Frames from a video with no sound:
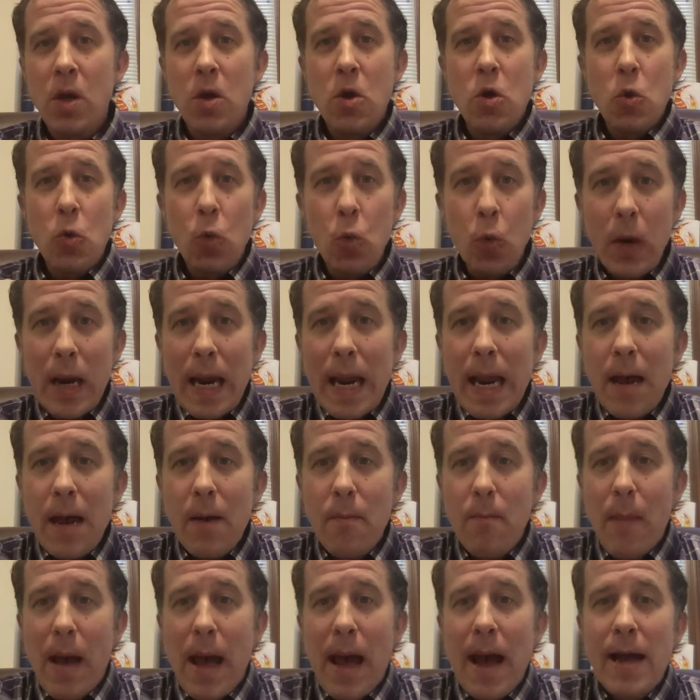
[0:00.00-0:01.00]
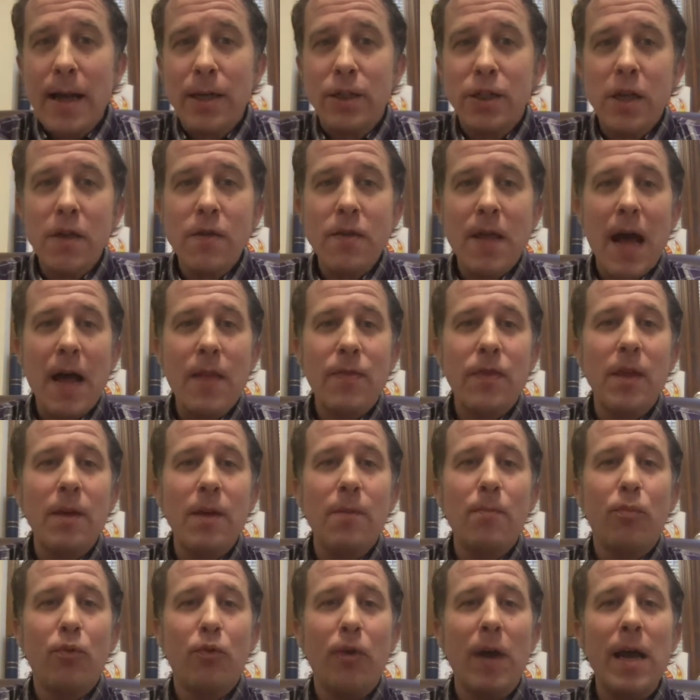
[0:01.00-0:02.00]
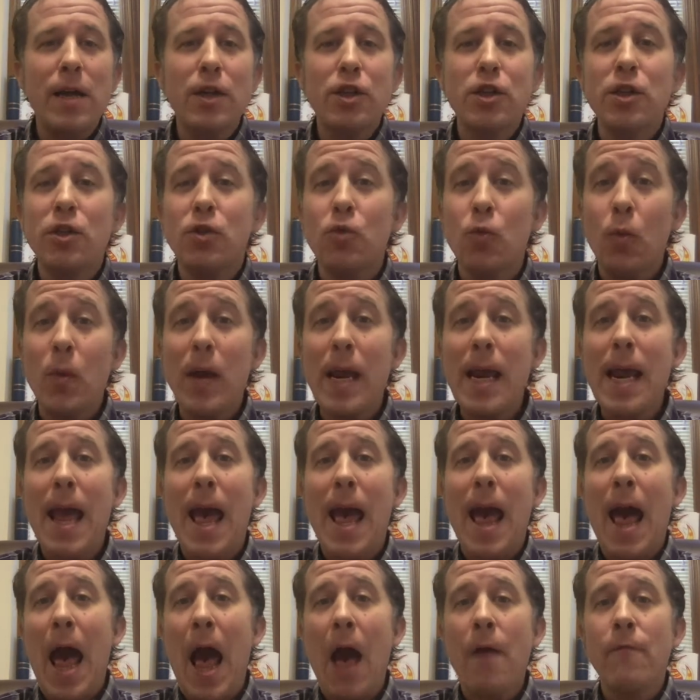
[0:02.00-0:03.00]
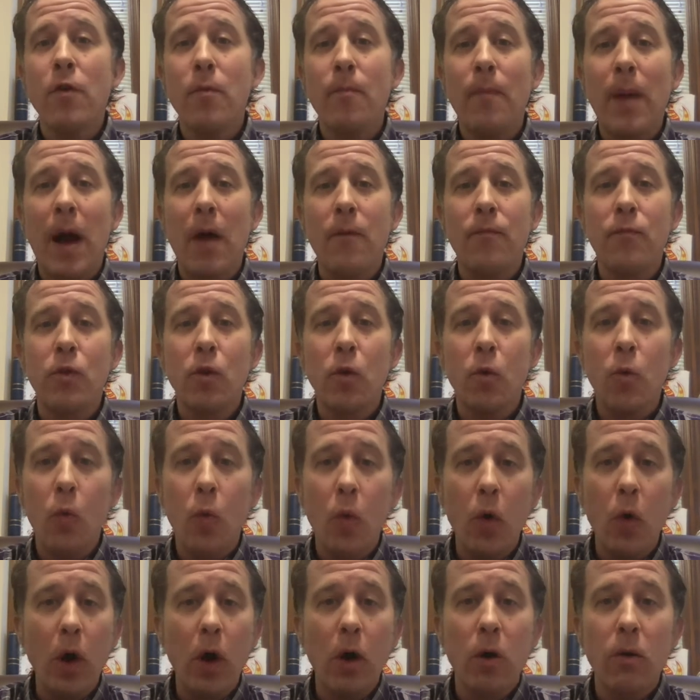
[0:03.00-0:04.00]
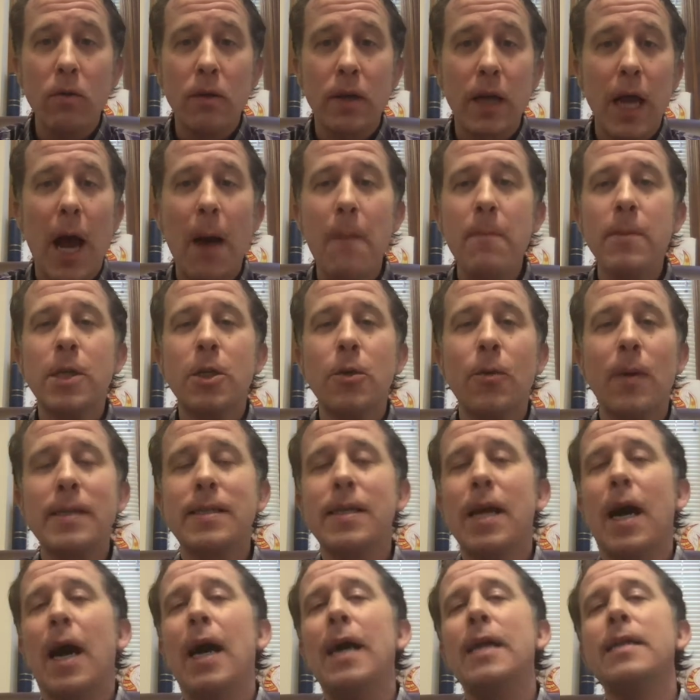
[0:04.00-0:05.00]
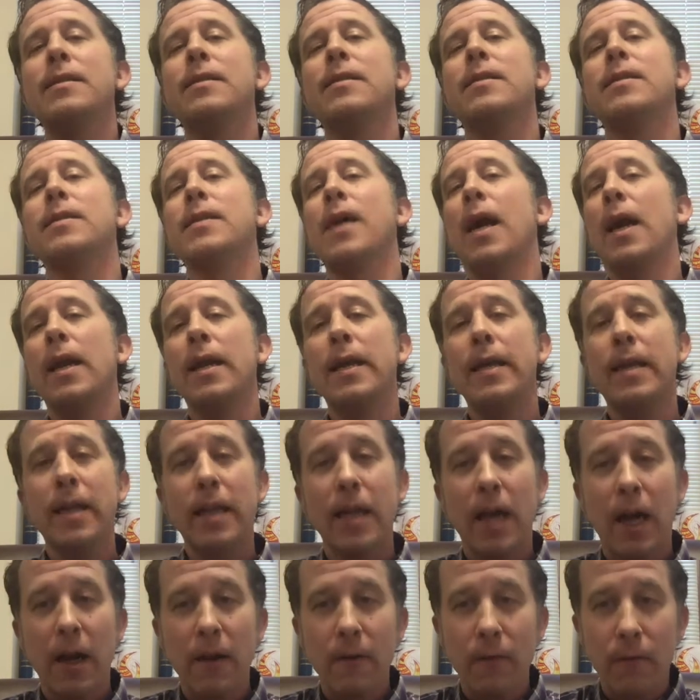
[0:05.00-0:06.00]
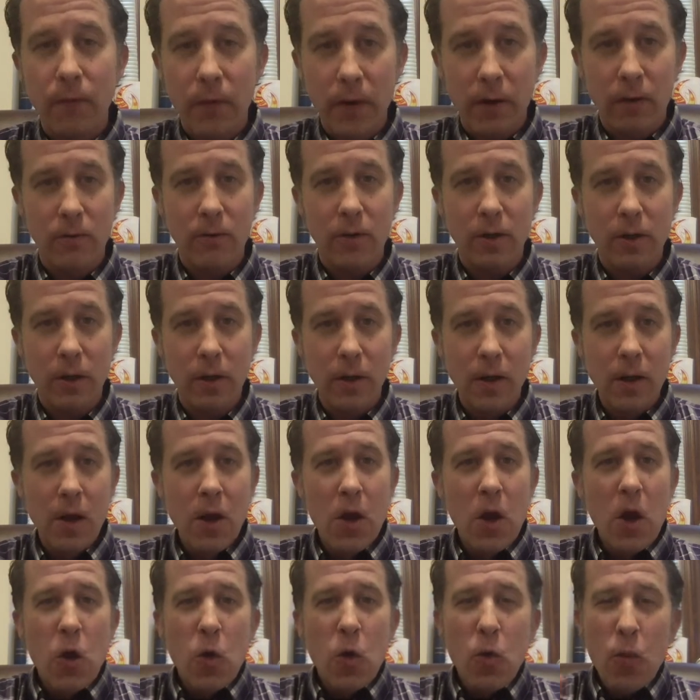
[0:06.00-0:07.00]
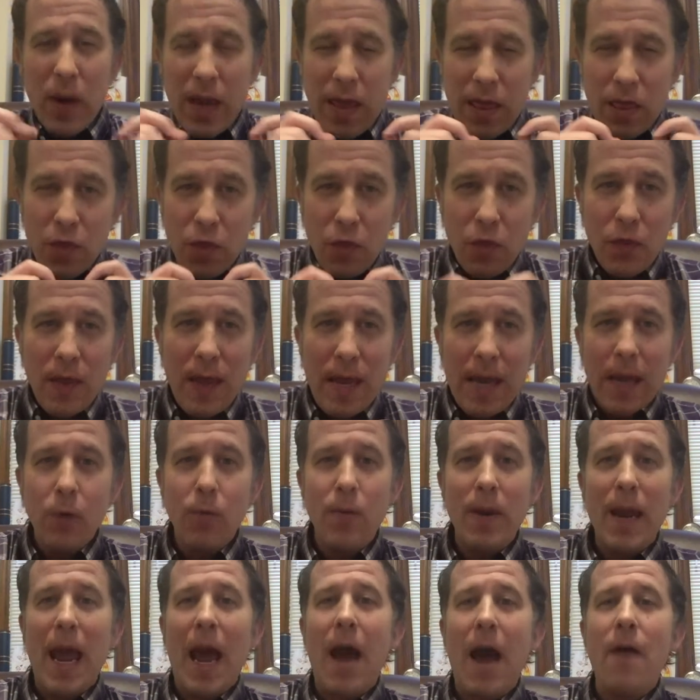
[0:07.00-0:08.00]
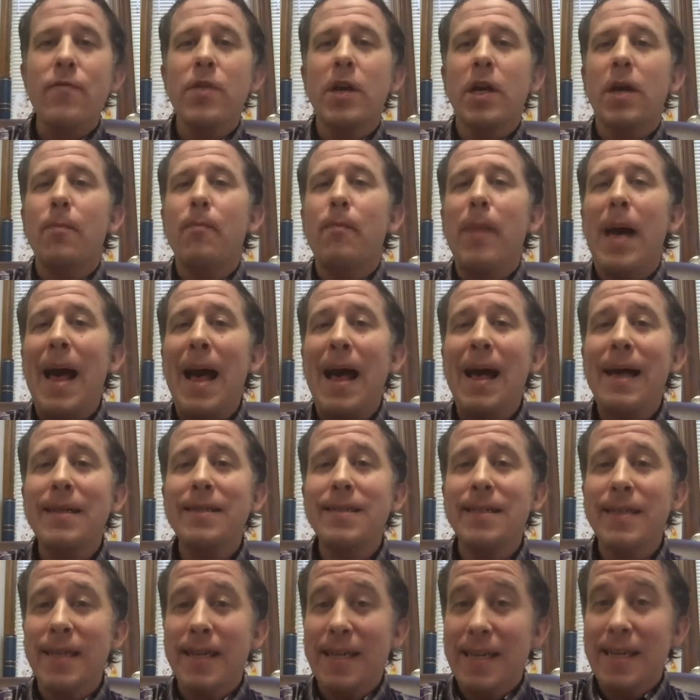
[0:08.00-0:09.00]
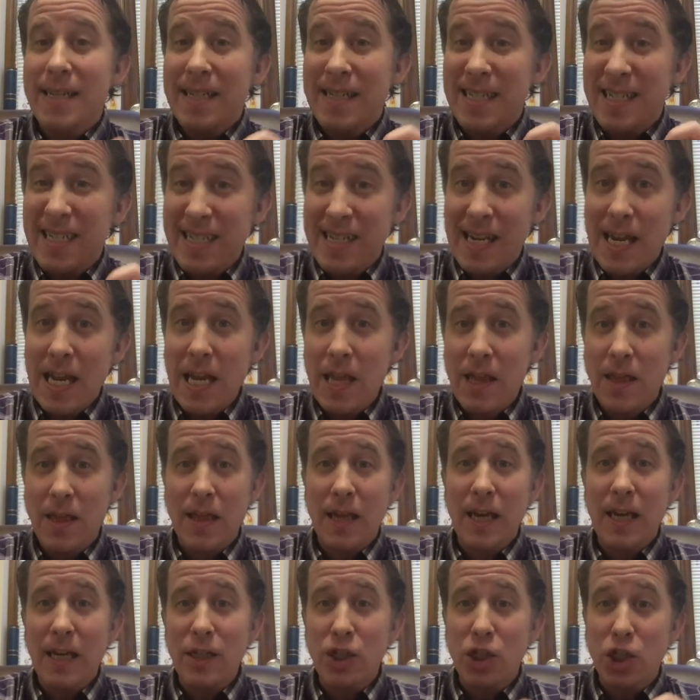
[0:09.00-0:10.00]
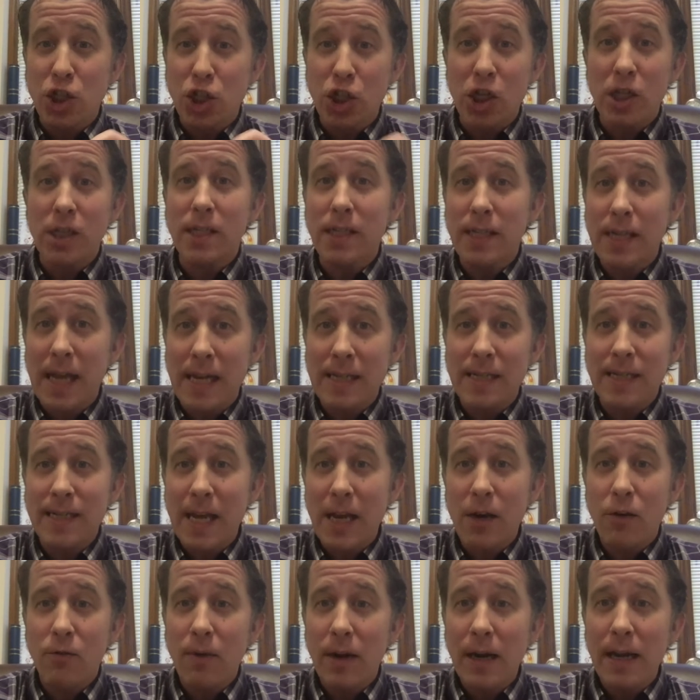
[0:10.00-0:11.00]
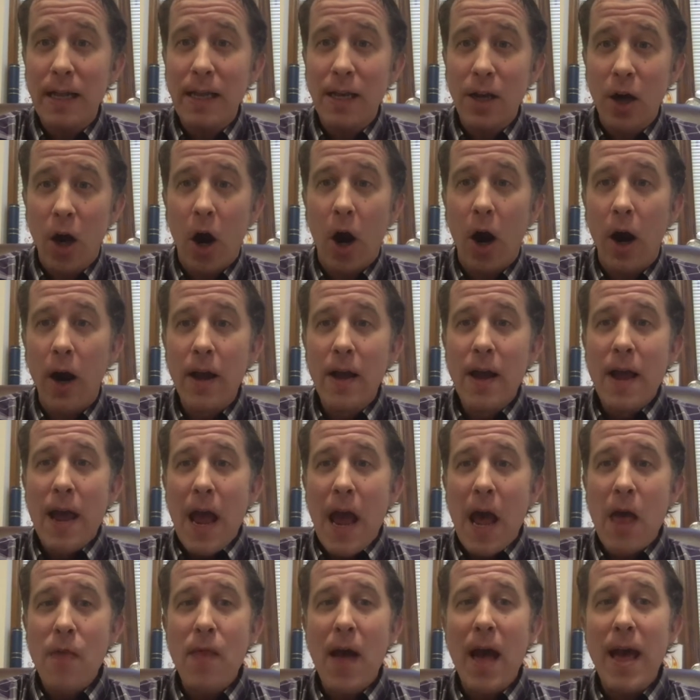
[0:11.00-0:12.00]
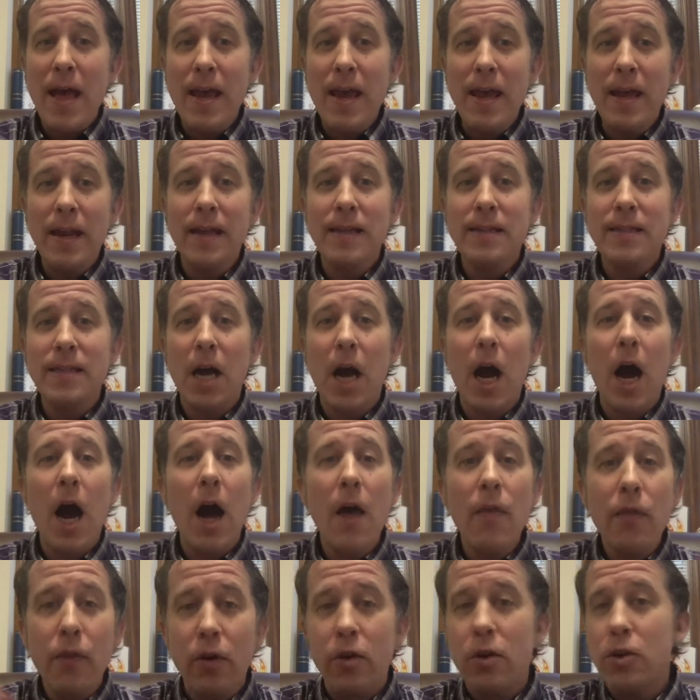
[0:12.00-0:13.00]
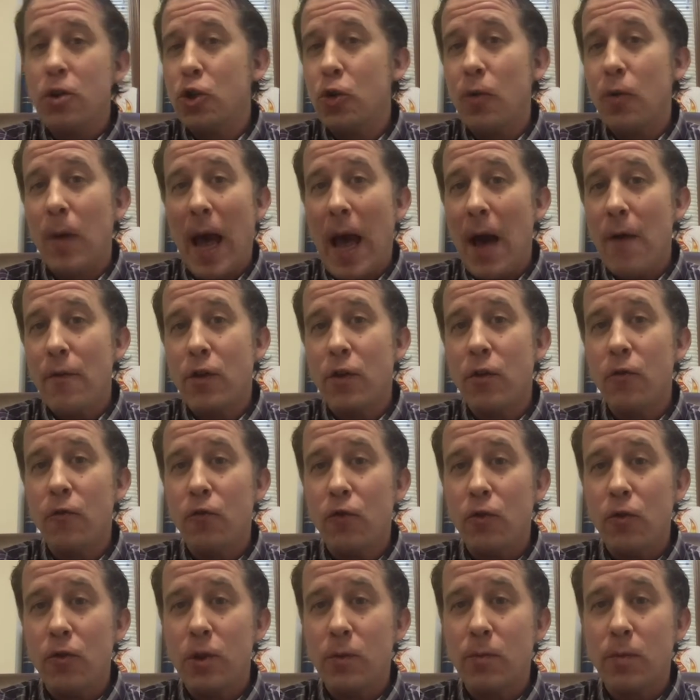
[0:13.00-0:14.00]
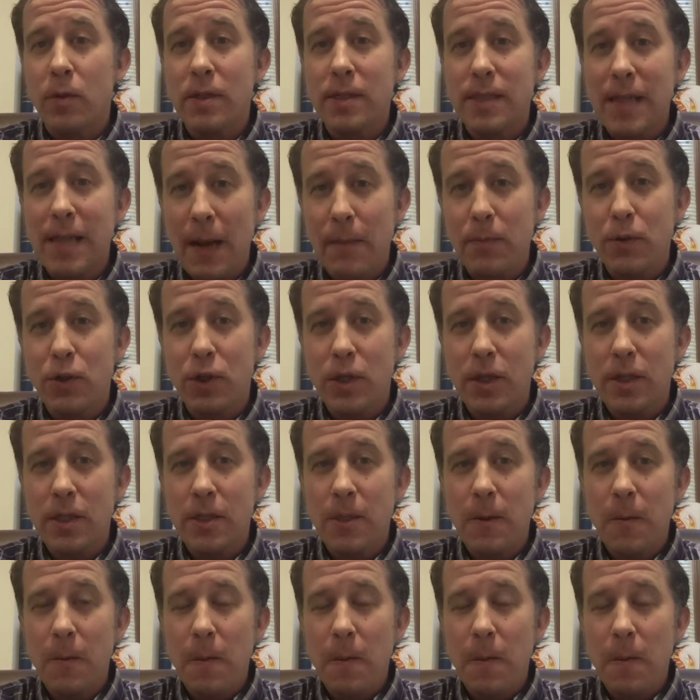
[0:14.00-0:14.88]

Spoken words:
We imagine that the impressions we have about the world come to us unsullied and unfiltered. We think we have the capacity to see things just as they really are, and that it is others who have confused perceptions.